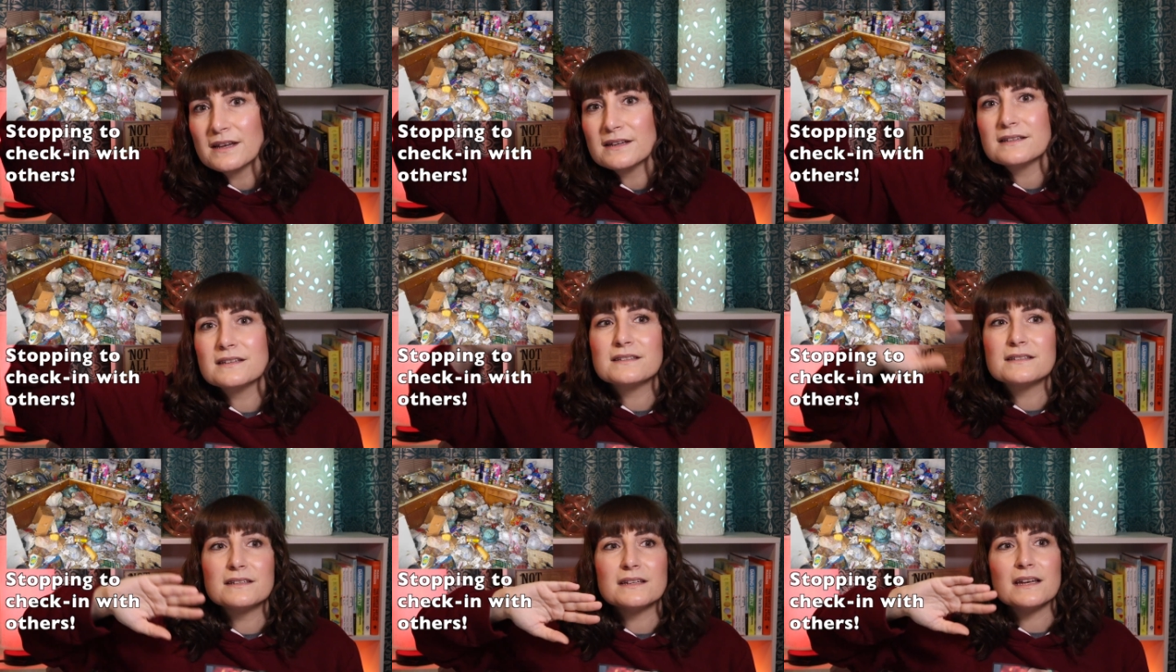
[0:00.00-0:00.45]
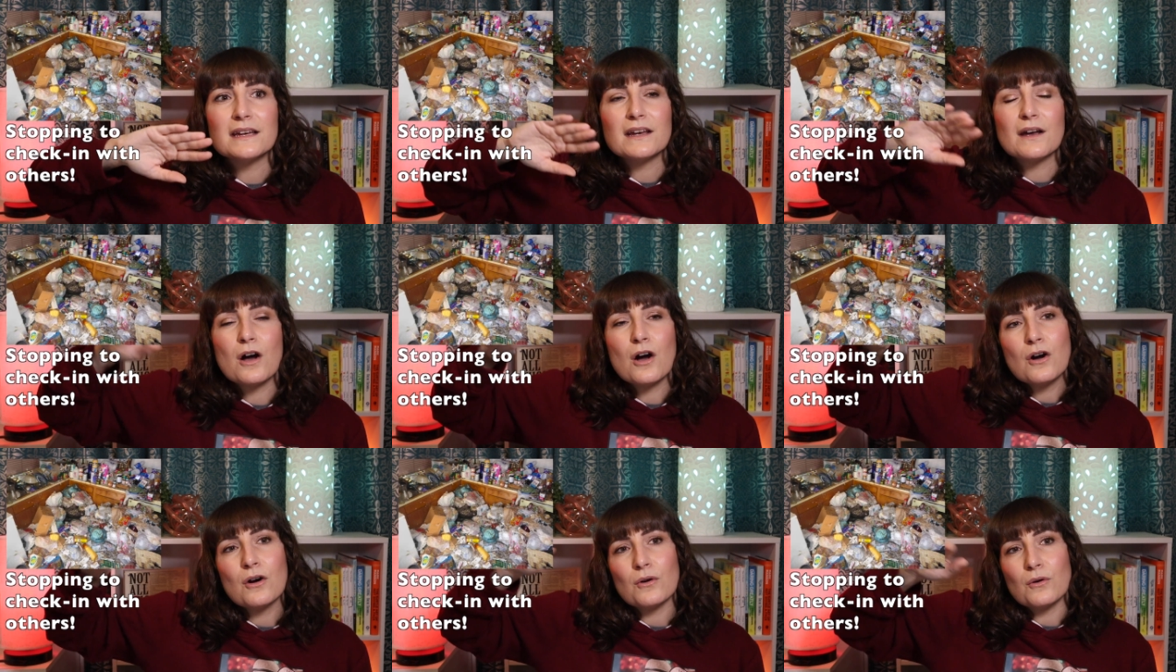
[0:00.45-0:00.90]
to
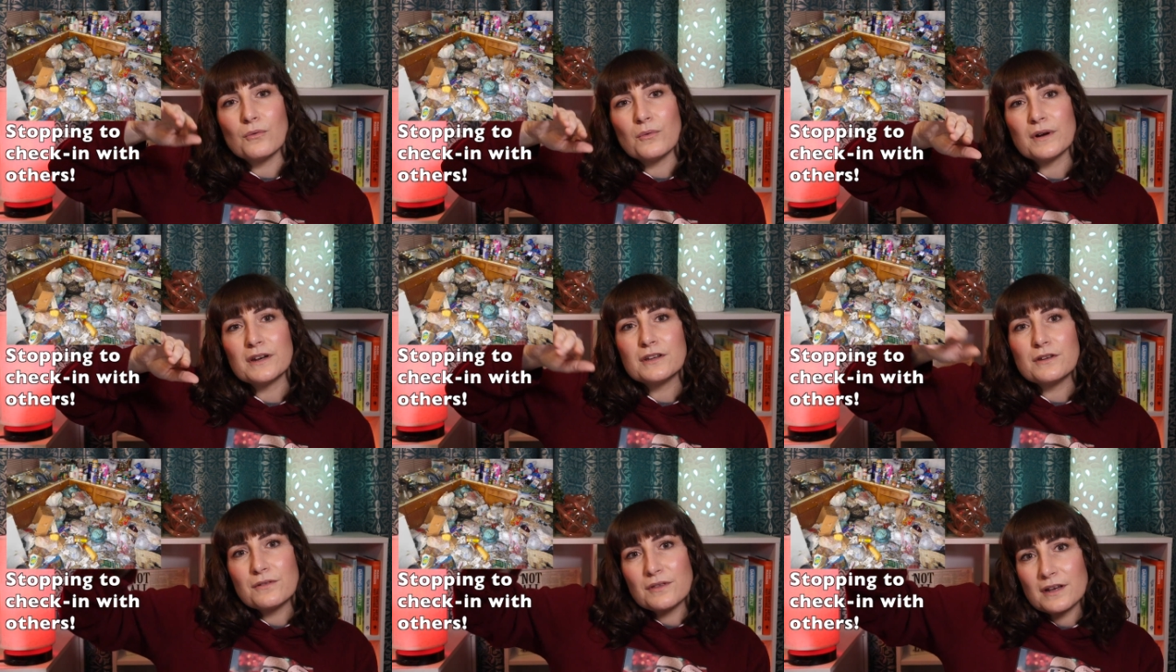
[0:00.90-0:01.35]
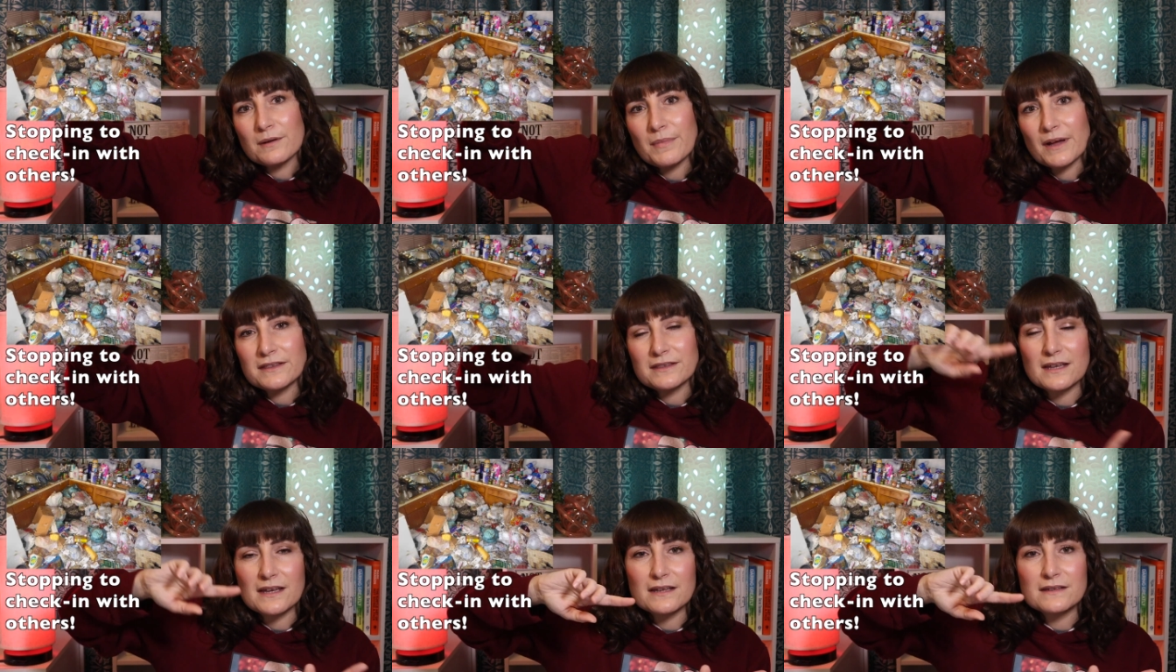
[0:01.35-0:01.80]
see, oh, what do you think
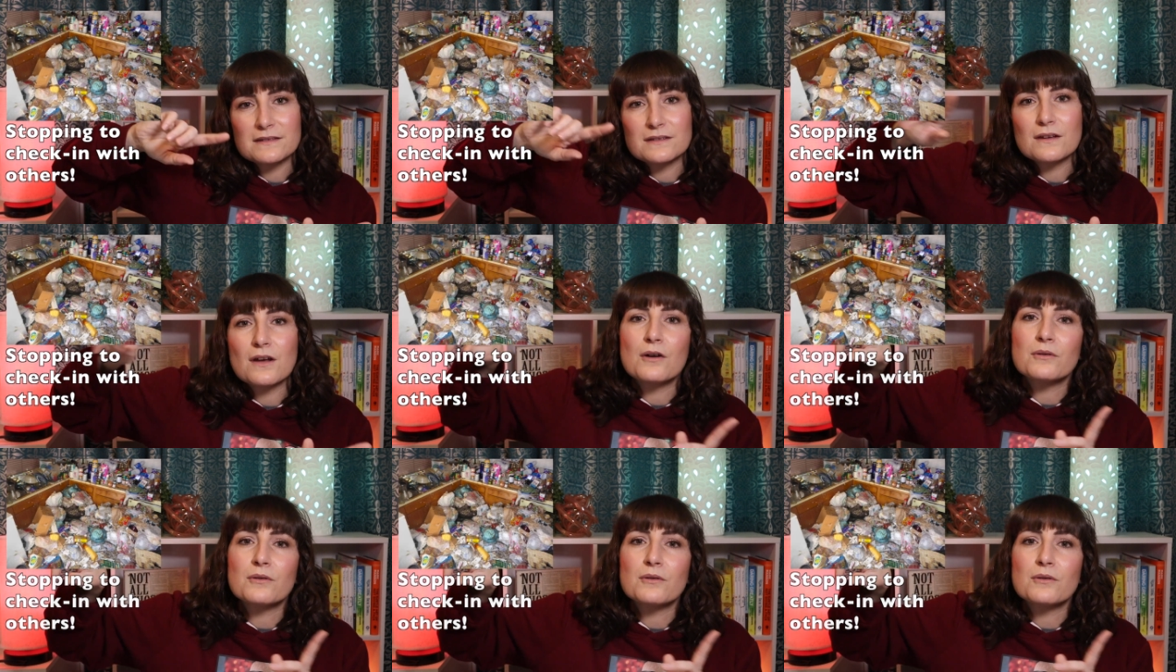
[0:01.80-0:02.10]
about this?